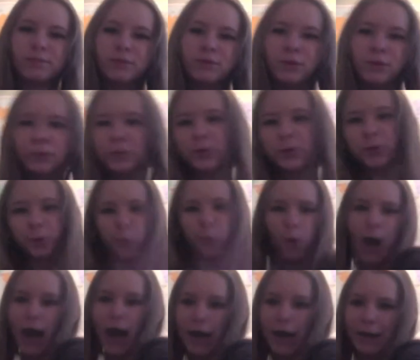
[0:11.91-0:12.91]
number
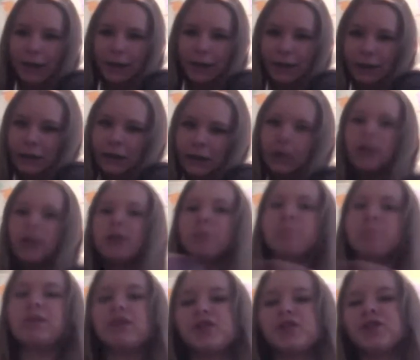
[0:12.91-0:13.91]
one.
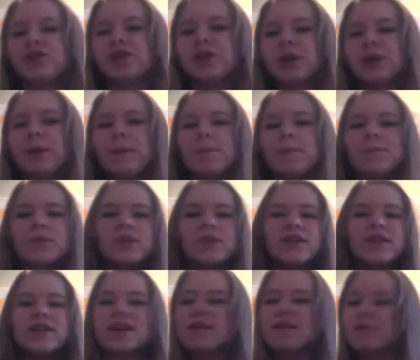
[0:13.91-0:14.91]
Make sure to
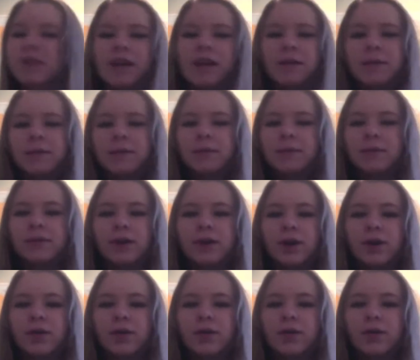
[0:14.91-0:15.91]
never let people
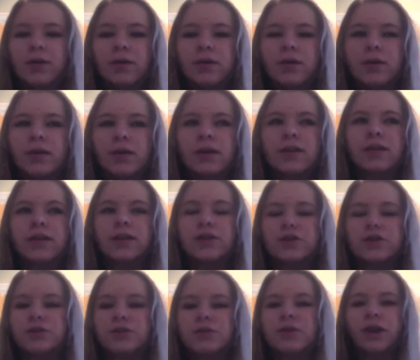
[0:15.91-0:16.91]
know that
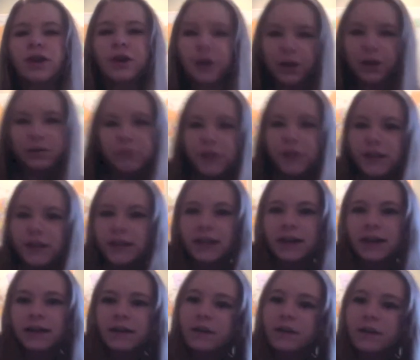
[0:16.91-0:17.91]
you are unfriendly.
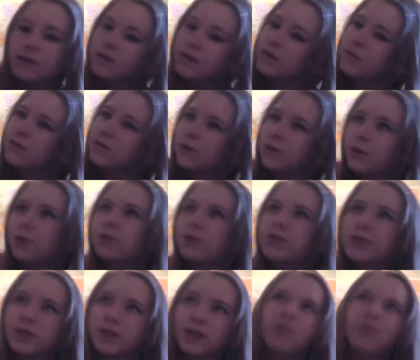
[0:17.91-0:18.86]
So, to solve